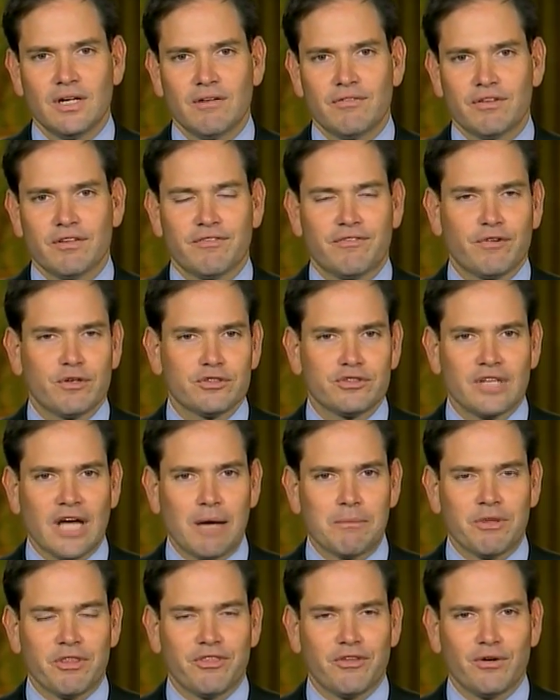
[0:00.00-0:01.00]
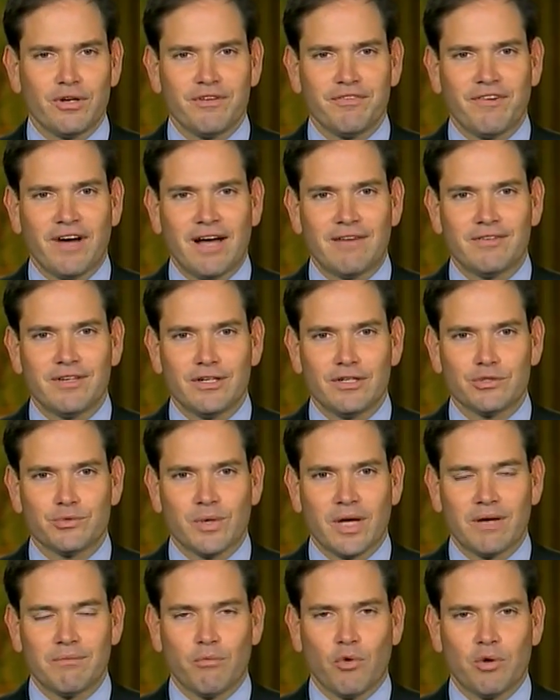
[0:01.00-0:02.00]
For the first time in 35 years,
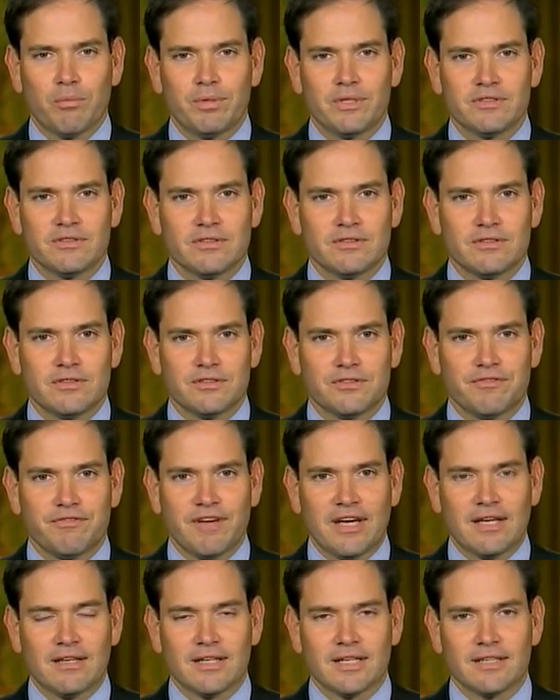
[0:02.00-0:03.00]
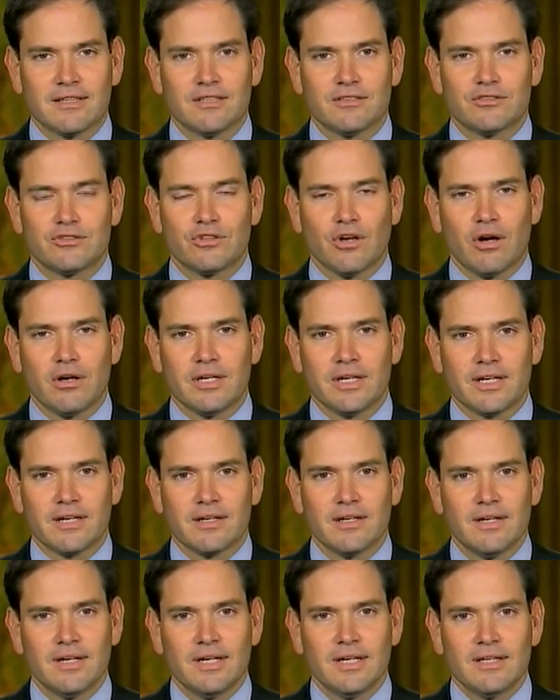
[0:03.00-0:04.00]
we have more businesses failing than
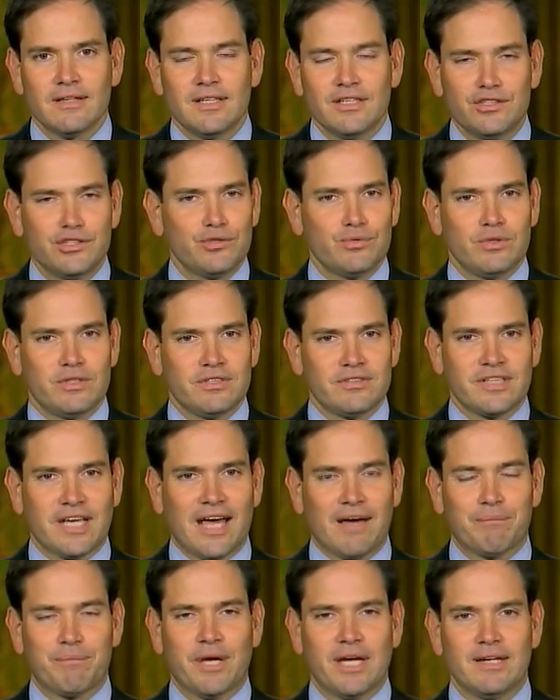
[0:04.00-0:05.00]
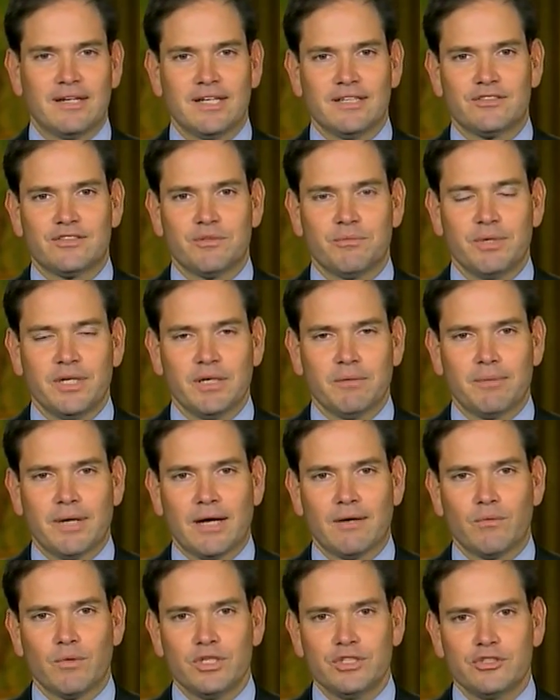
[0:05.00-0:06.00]
starting. This is what this campaign needs to be
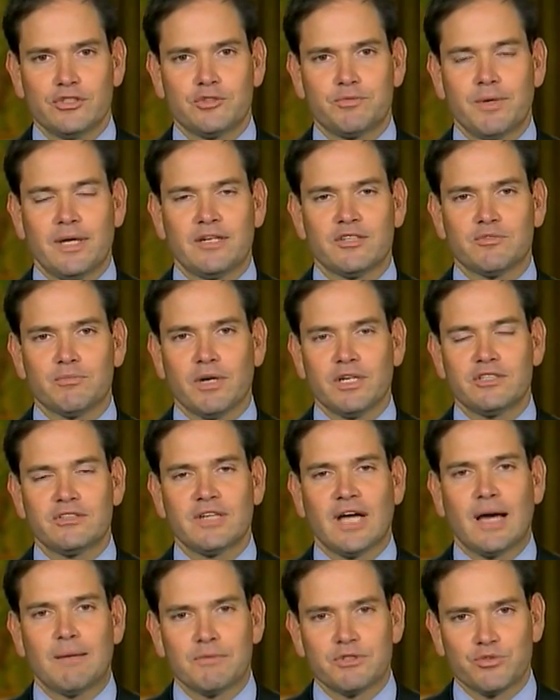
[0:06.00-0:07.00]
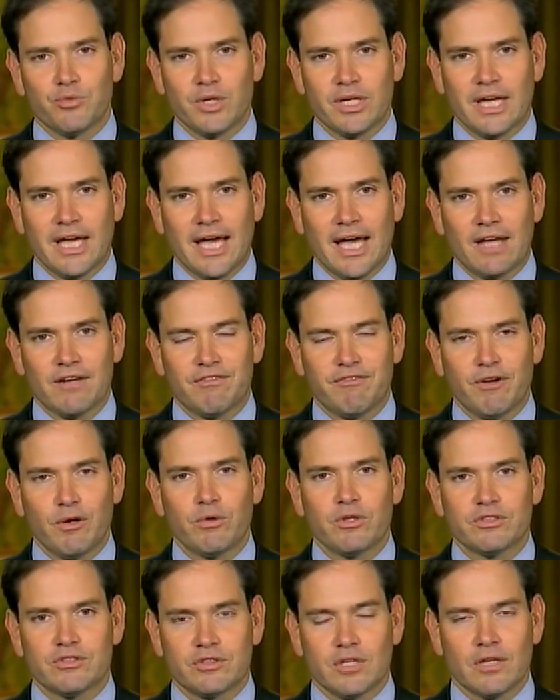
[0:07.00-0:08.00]
about. We should spend as much time as we can
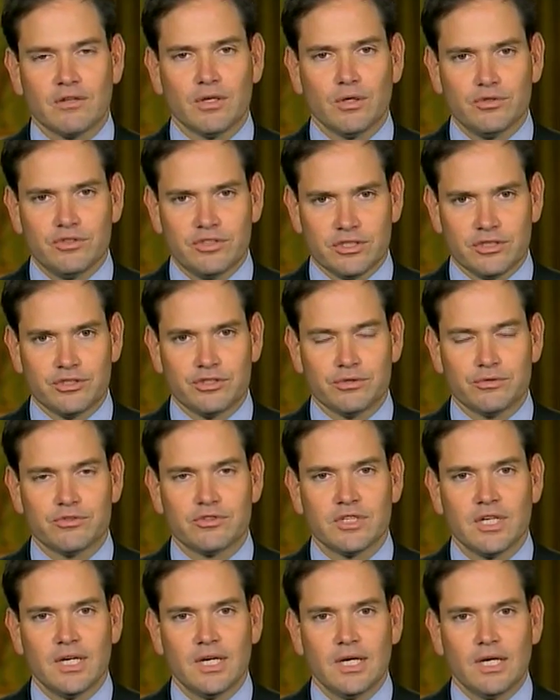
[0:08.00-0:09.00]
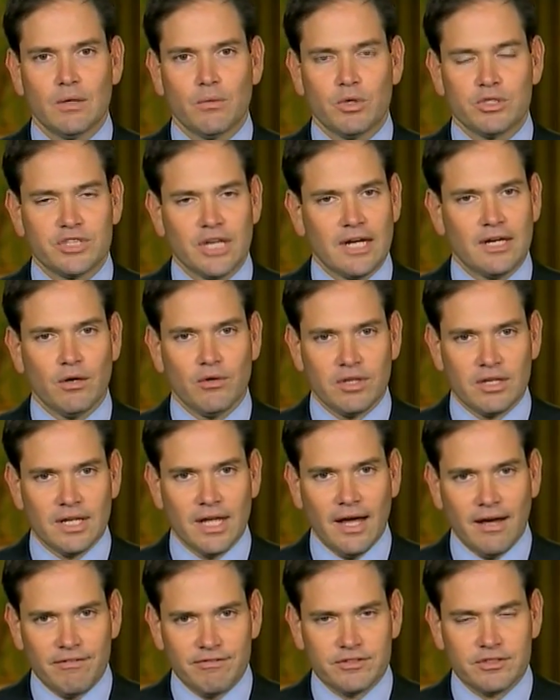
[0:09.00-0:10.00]
focused on those issues, which I know the
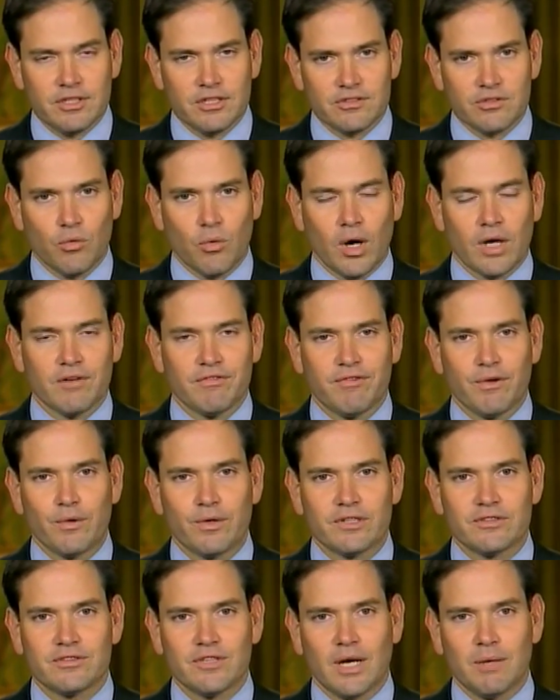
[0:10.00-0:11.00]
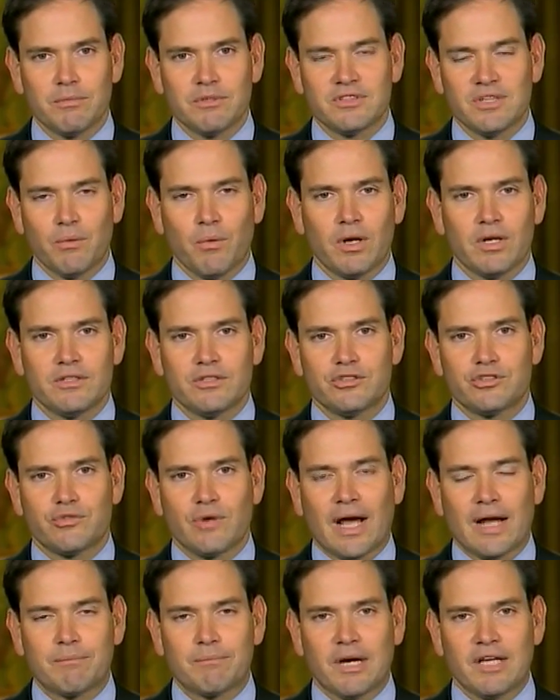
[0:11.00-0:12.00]
left doesn't want to focus on because they want to
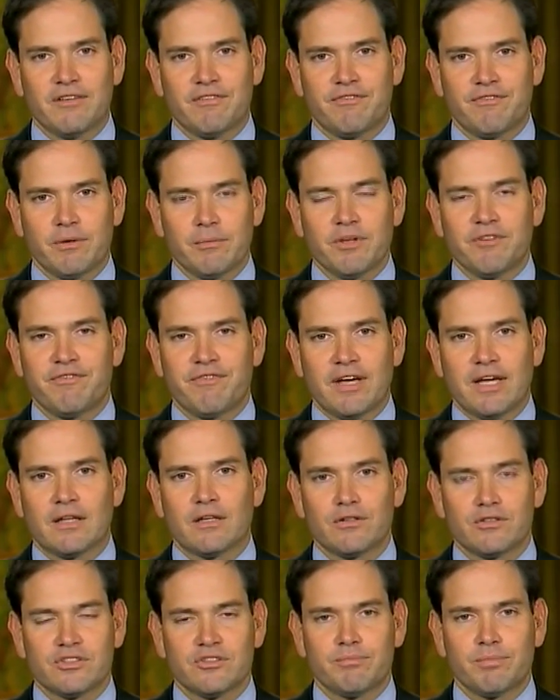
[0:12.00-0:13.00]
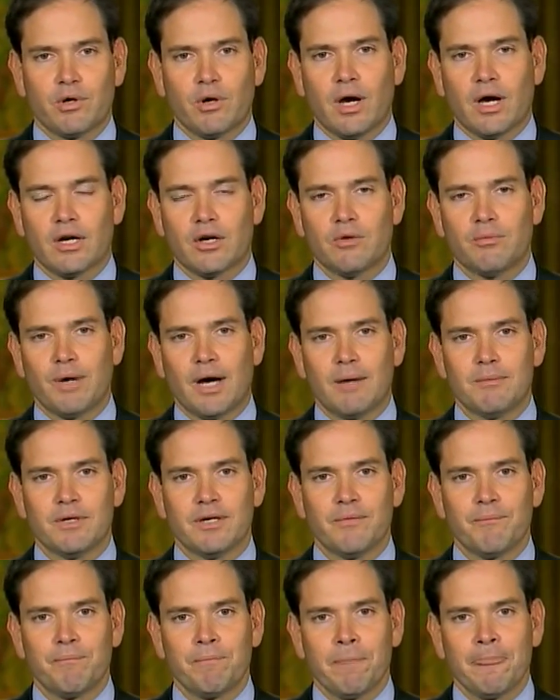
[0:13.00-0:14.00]
distract from the failures of Barack
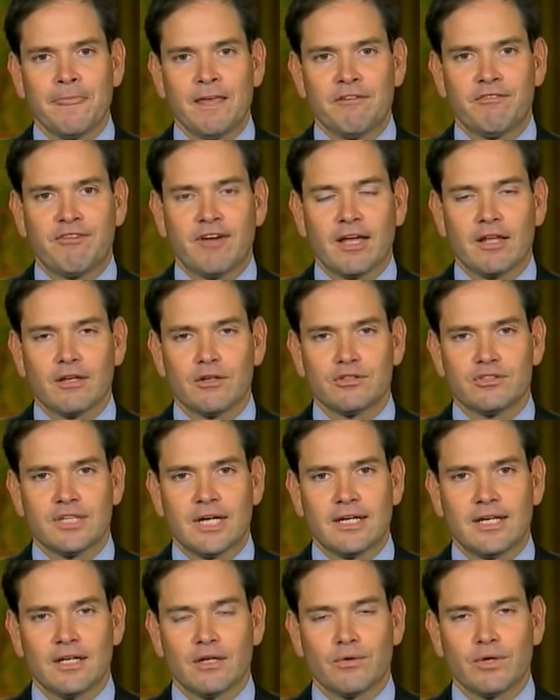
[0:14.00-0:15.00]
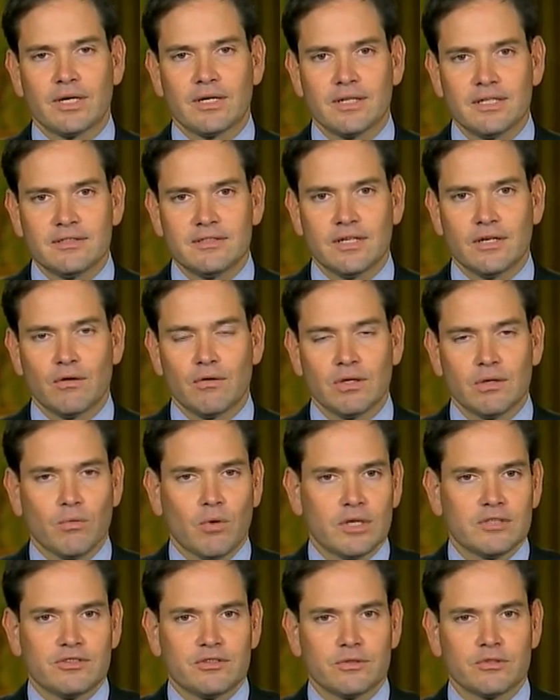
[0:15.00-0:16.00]
Obama, failures that Hillary Clinton only
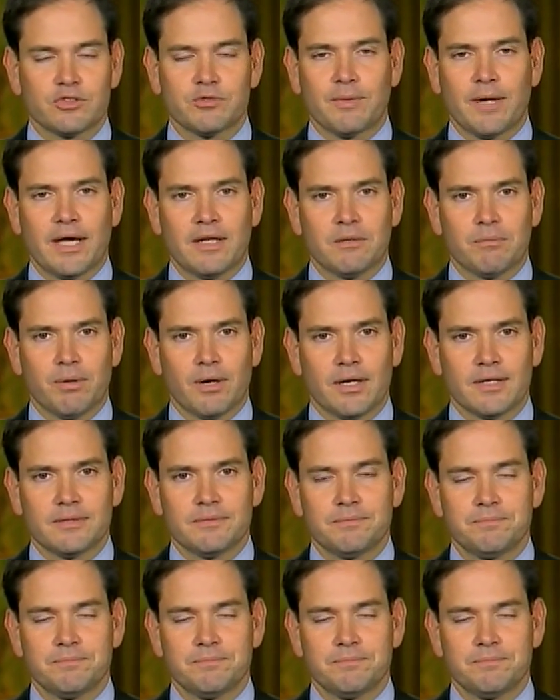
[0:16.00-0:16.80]
wants to expand upon.